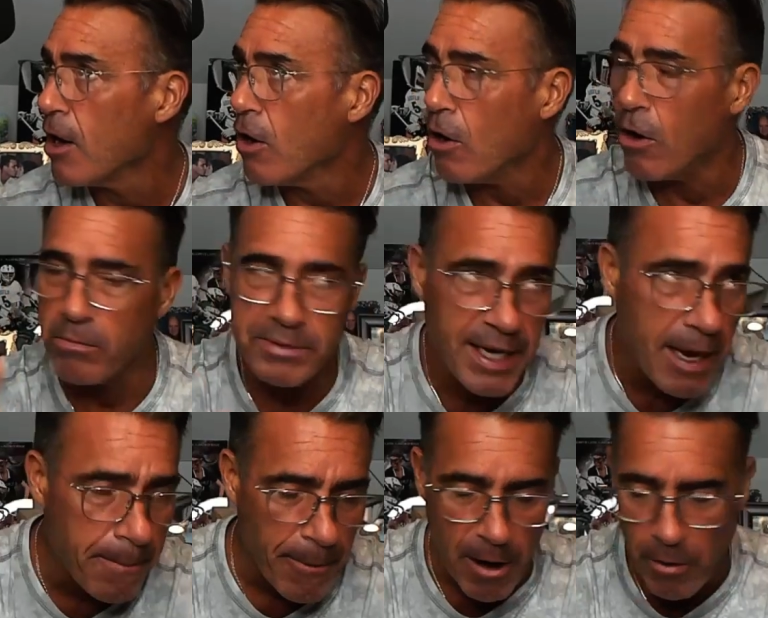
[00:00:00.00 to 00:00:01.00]
Home
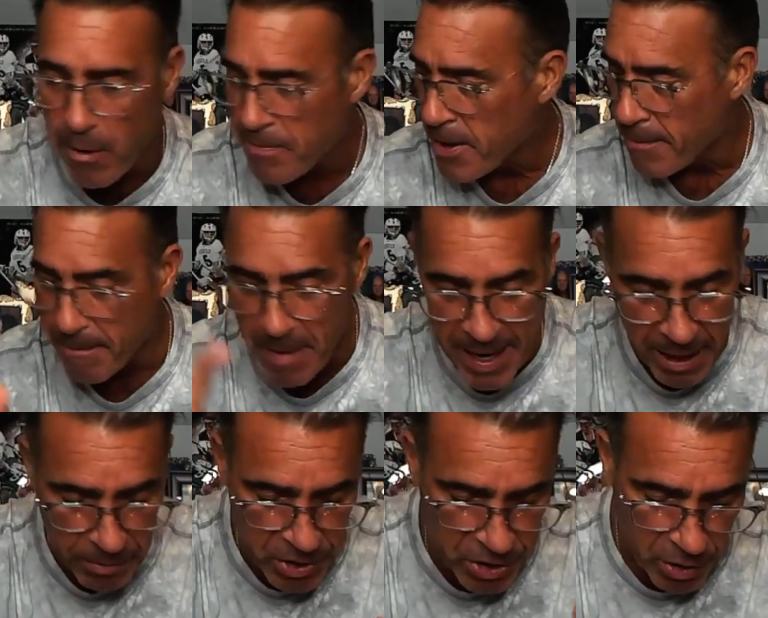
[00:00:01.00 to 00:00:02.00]
Depot,
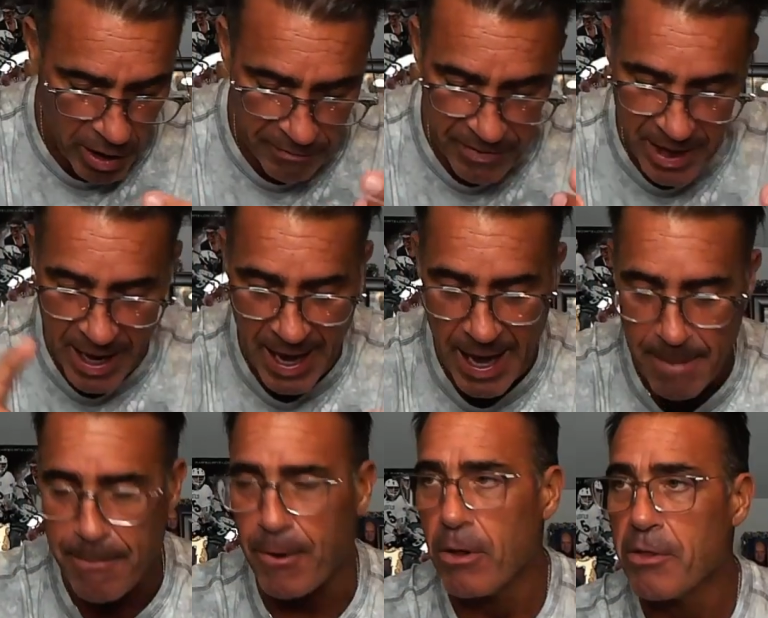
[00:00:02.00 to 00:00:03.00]
Microsoft,
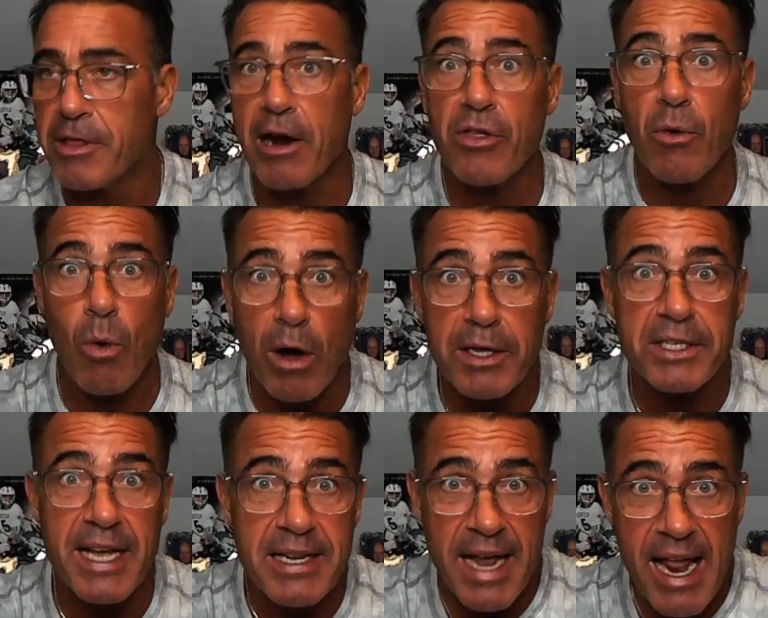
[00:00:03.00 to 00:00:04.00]
Apple. They're the ones
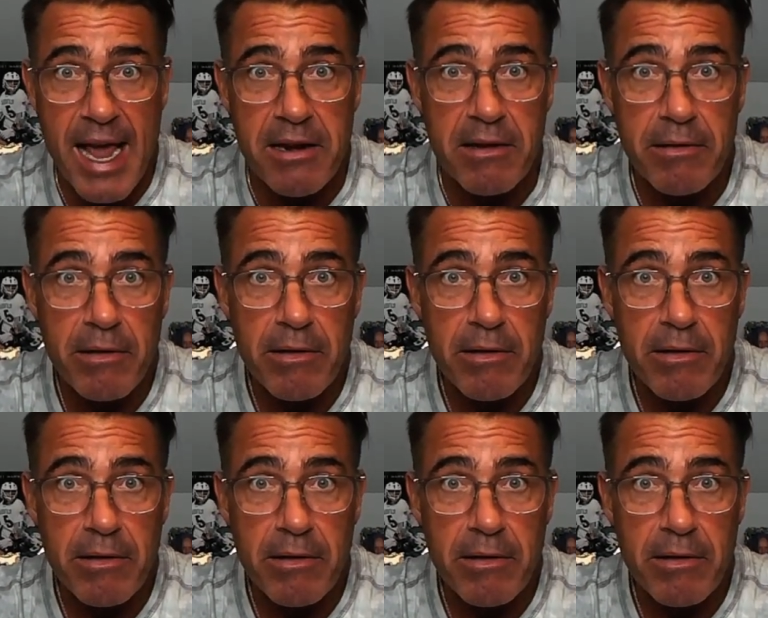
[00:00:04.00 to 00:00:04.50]
that did it.